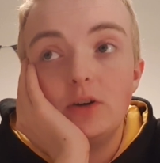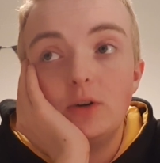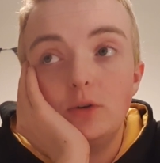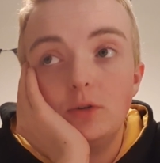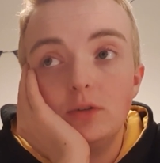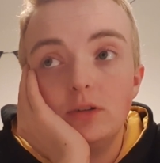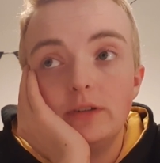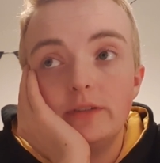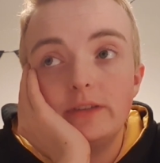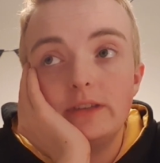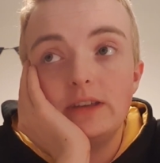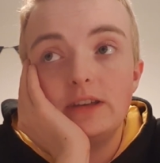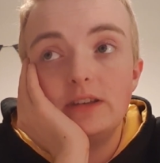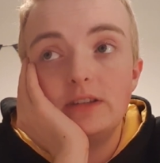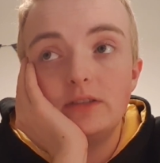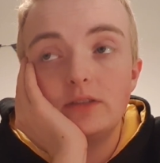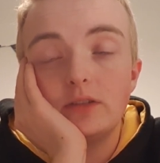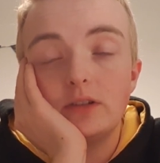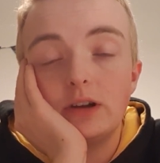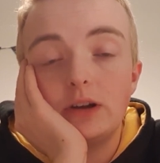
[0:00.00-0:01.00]
All of the
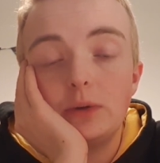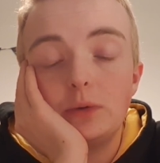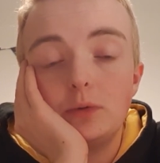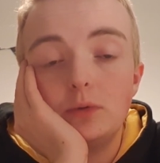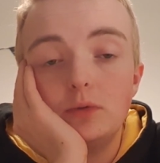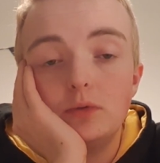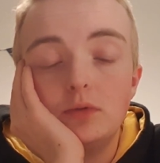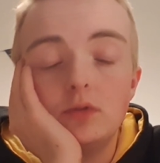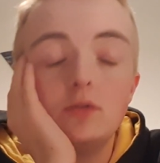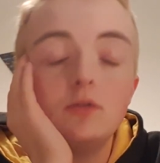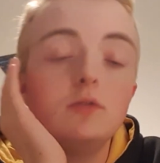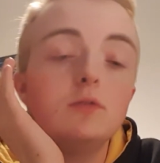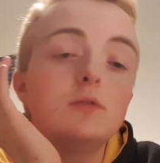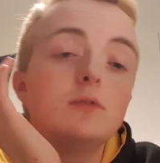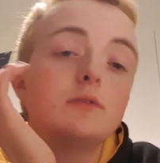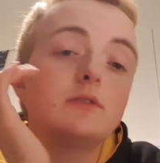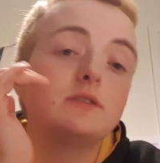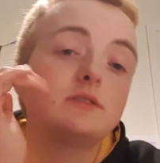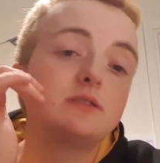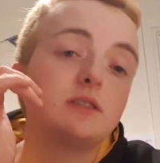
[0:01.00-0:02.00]

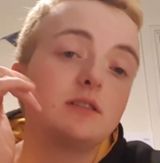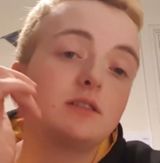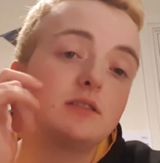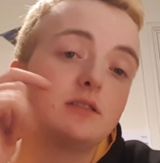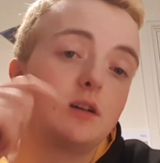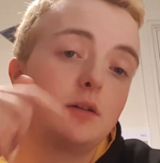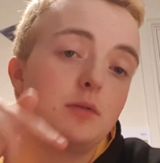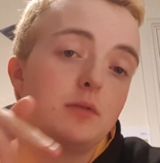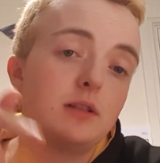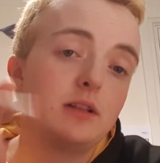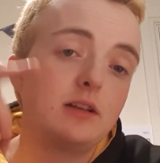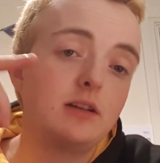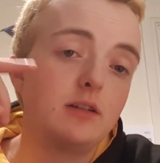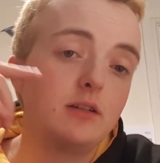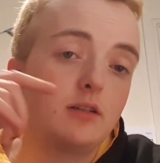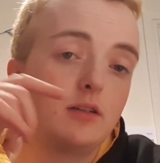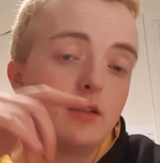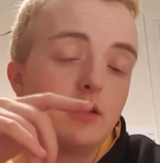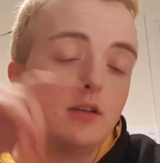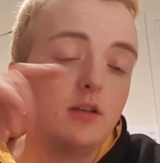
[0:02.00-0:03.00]
studies I will link
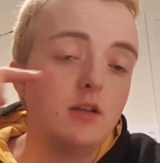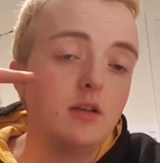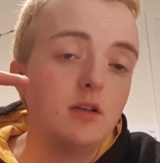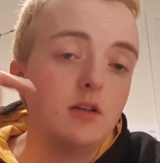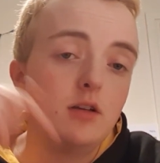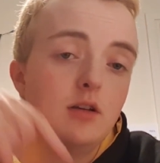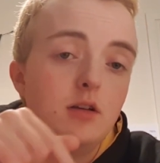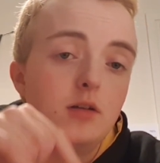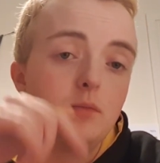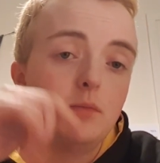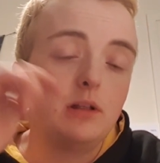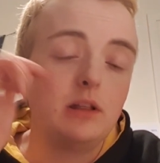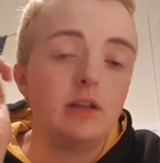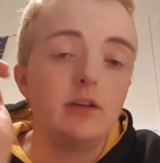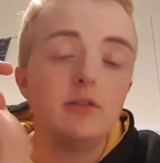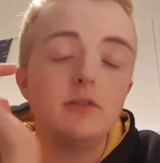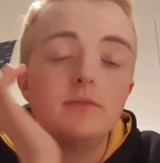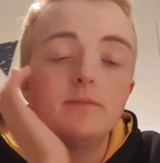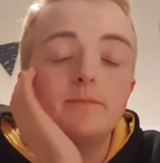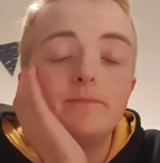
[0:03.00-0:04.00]

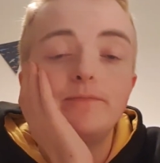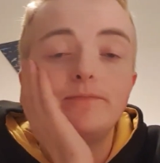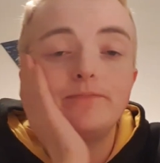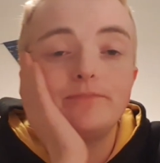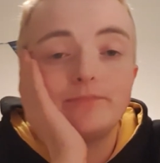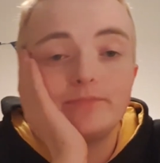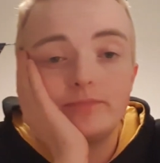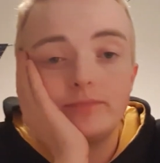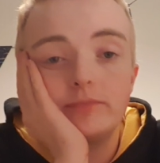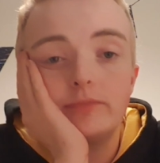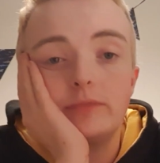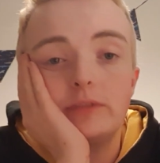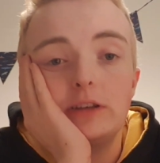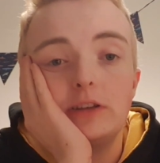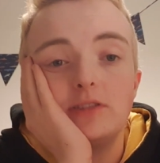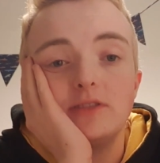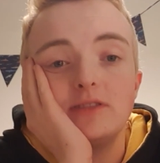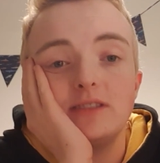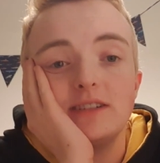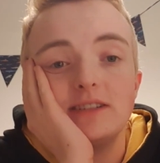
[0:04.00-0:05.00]
below,
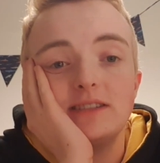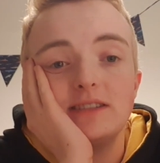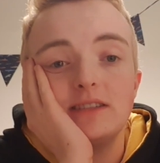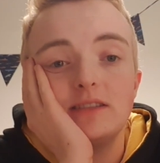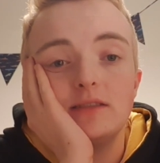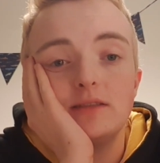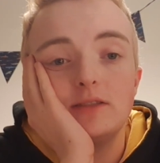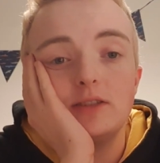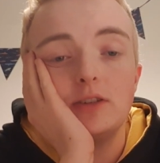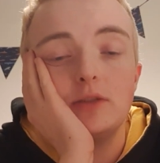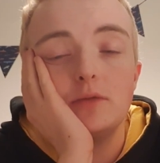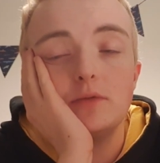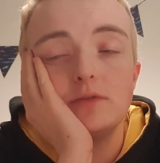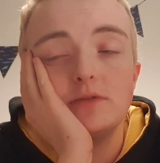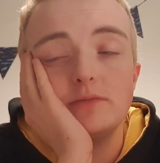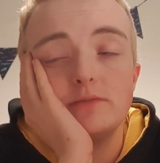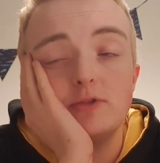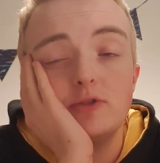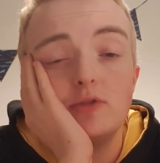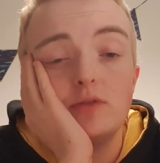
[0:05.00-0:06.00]
citing
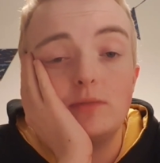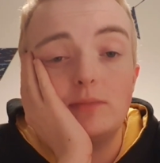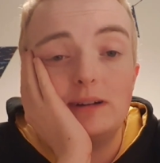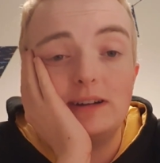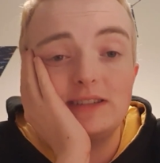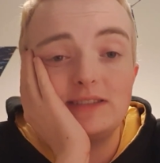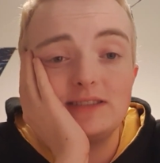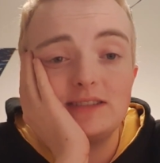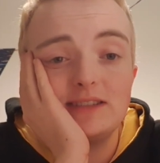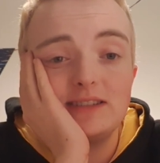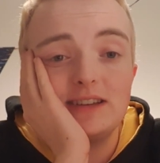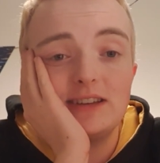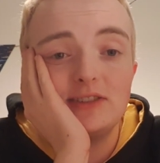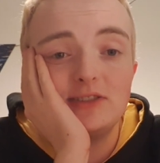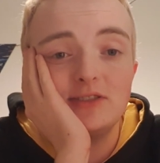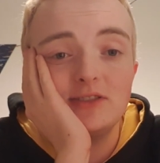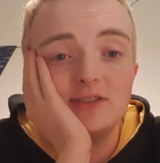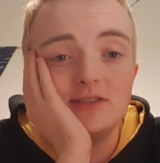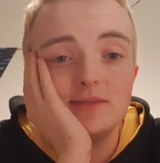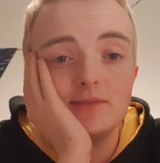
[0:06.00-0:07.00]
all of my
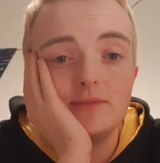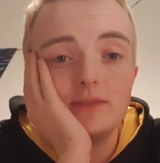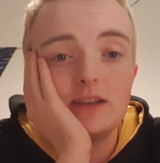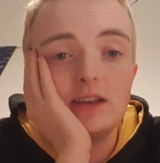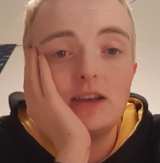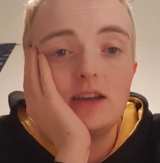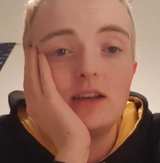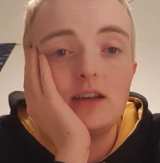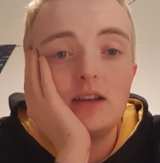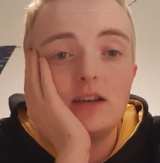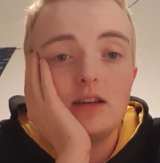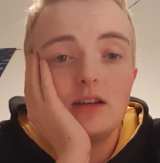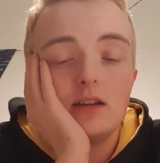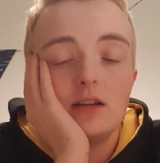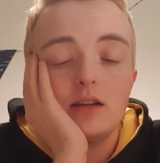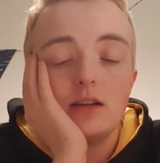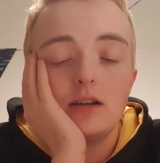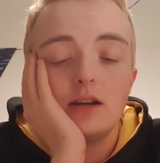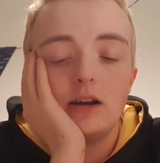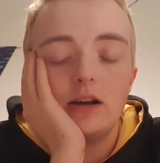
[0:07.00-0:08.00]
citations.
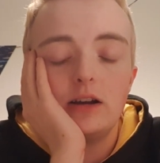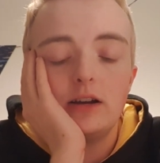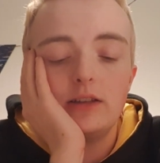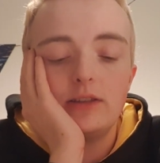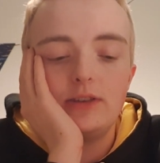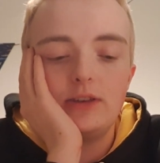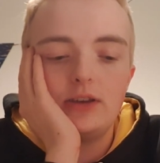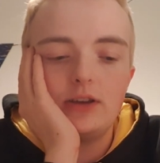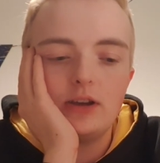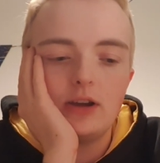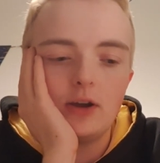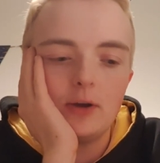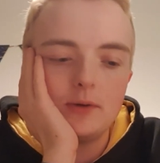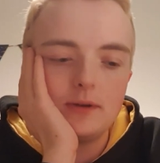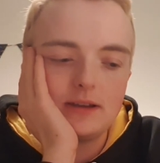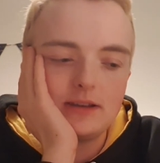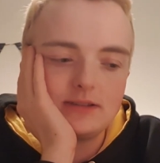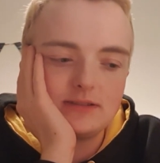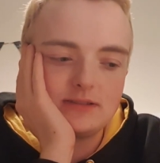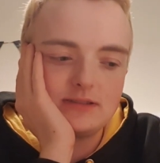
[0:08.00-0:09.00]
The
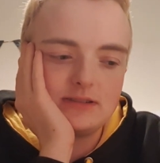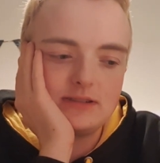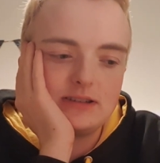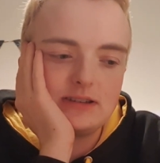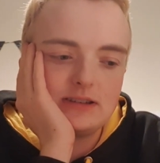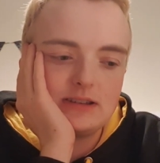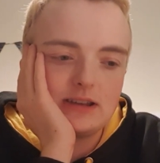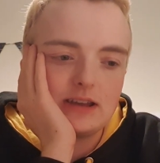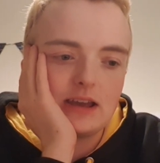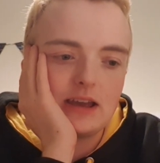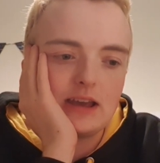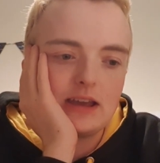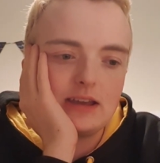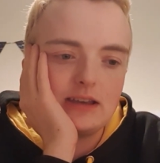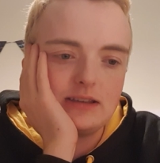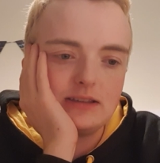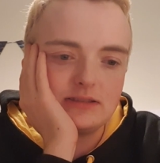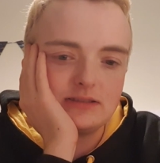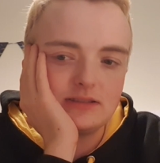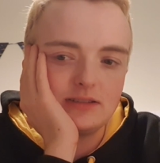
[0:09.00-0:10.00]
ONS did
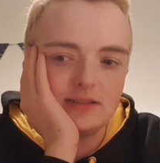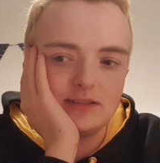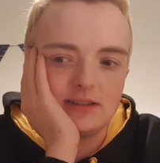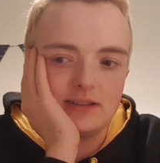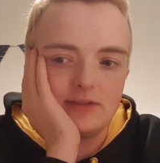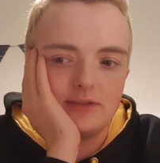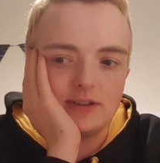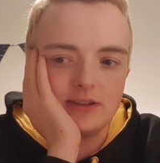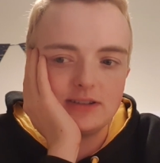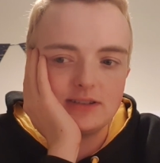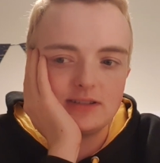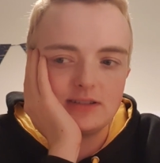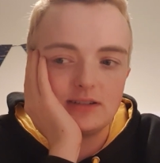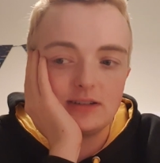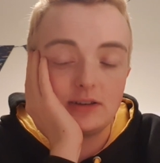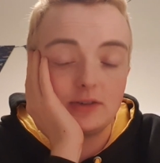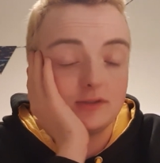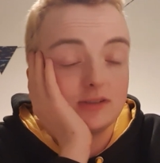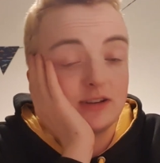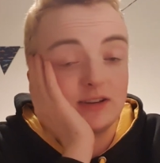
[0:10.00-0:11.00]
a study
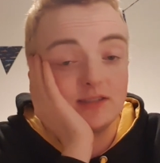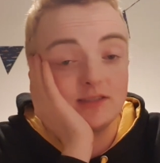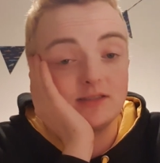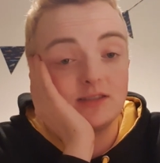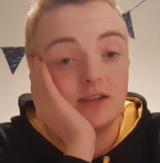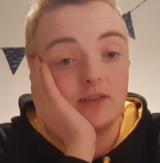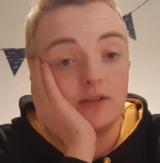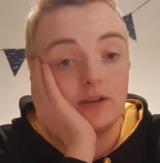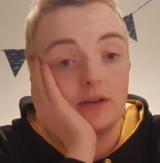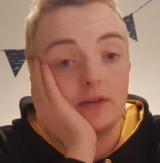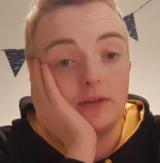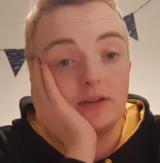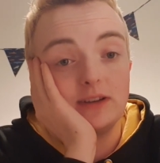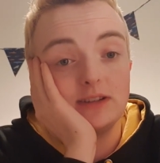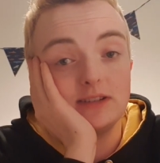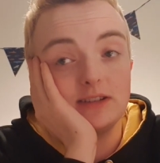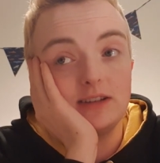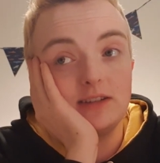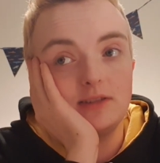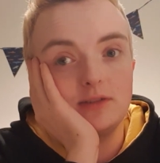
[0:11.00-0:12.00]
recently, or did a survey
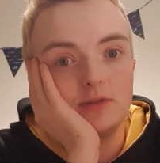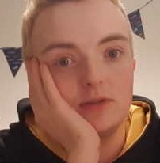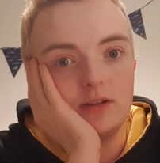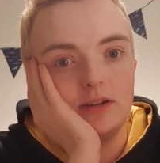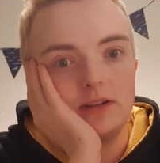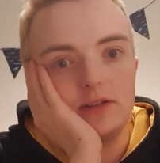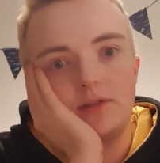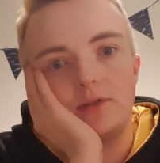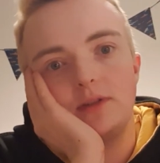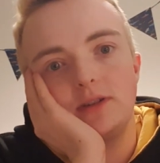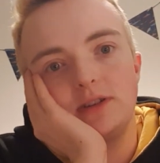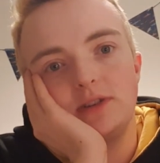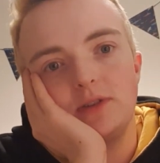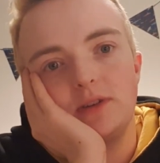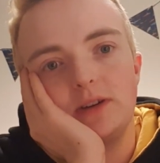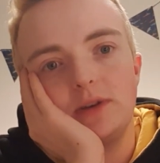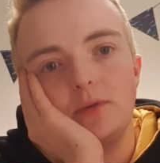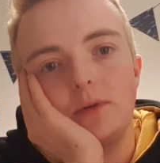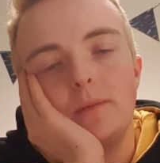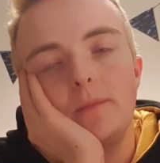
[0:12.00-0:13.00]
recently in
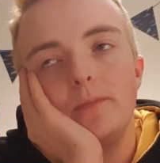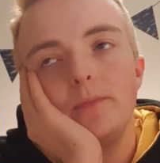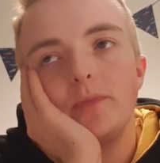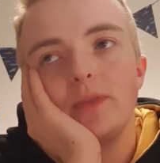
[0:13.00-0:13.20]
2021,